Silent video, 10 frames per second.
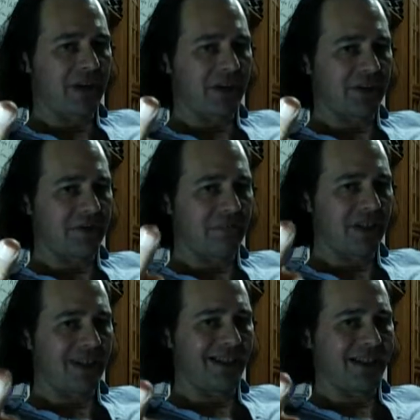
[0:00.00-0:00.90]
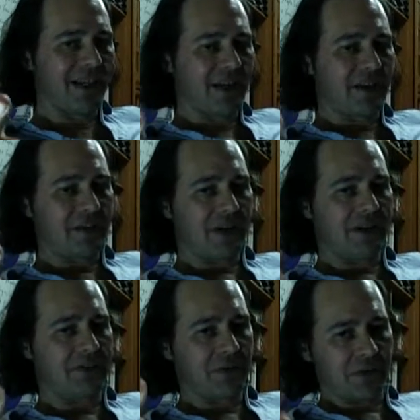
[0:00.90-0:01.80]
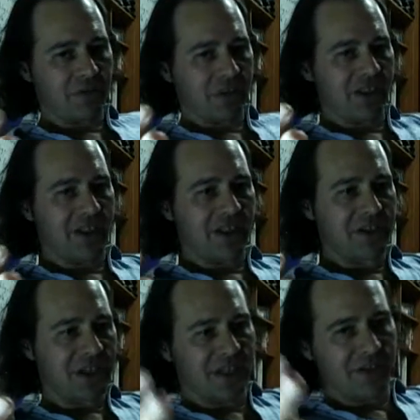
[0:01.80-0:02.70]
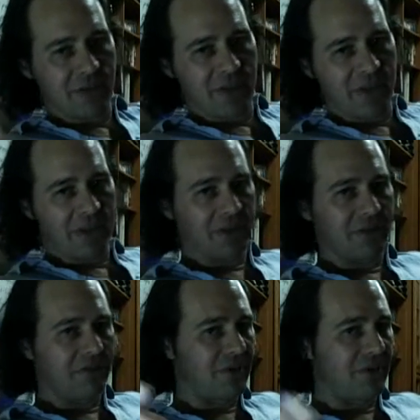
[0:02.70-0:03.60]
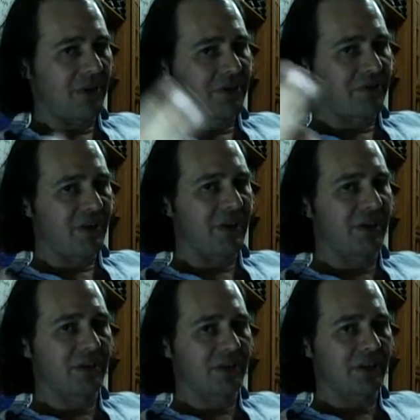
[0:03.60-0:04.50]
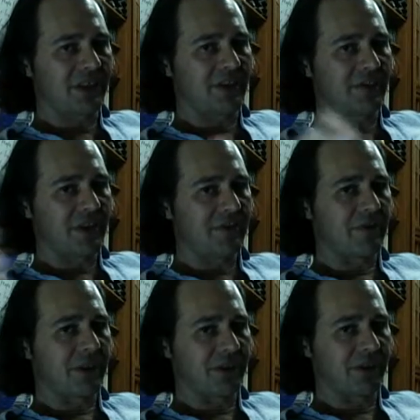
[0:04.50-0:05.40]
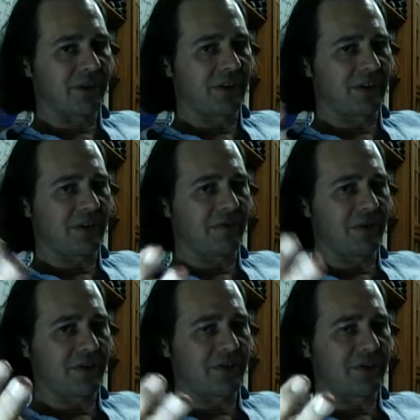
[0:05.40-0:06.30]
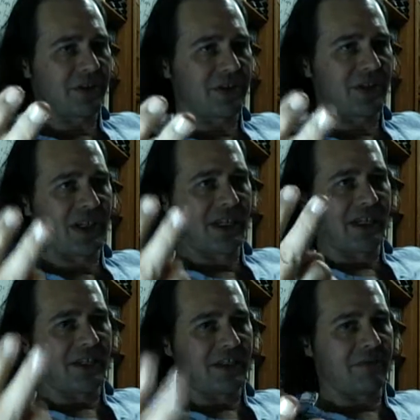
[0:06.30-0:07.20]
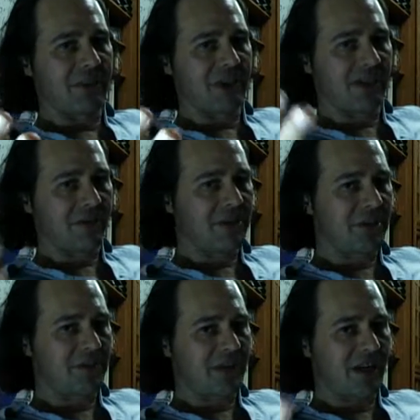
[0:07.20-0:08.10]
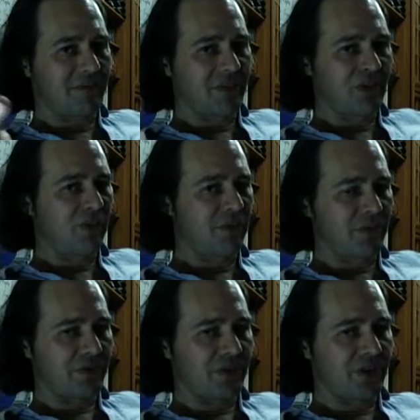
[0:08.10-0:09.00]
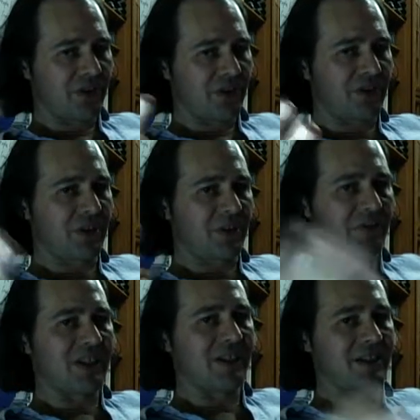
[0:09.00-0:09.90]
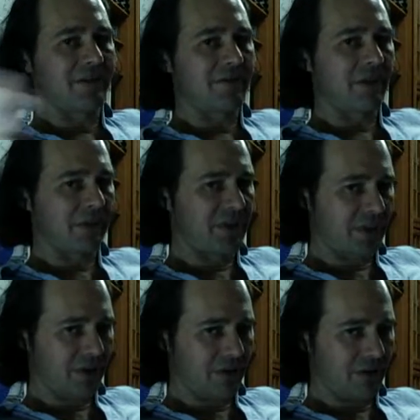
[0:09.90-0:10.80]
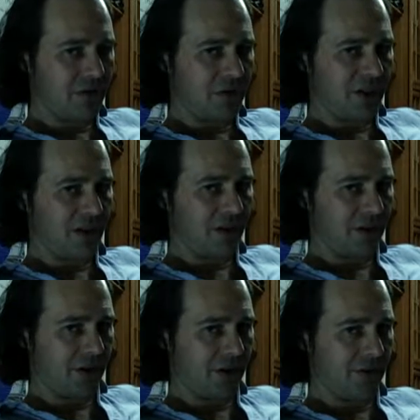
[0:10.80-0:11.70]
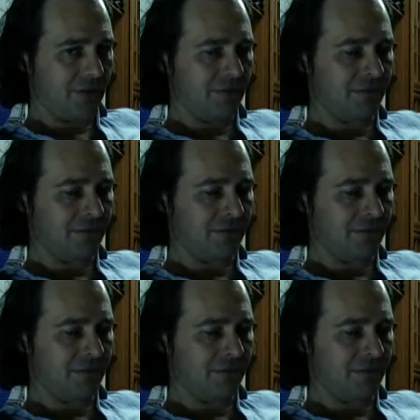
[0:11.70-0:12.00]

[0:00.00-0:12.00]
action, meaning that you don't know when it ends and it repeats itself, whether that's regularly or irregularly, whether it's every day or sometimes is unimportant. It just means repetition. Okay?